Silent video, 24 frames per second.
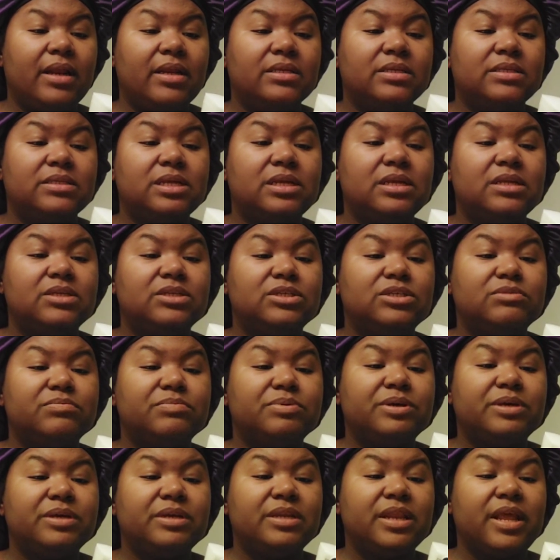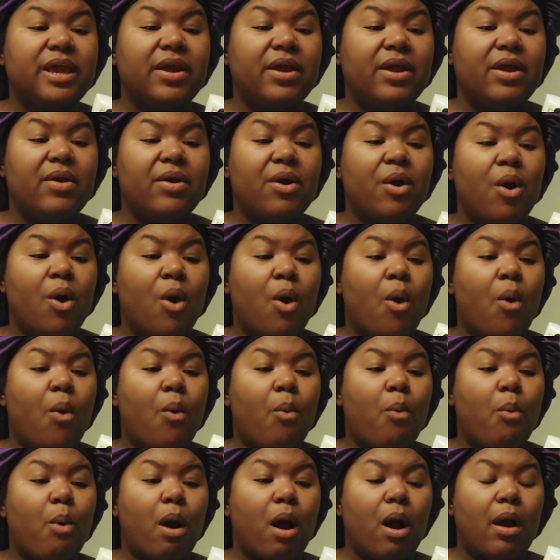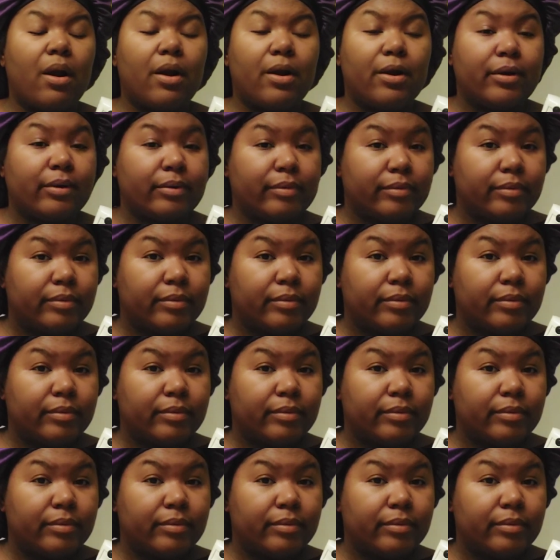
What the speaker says: instead of just putting that water,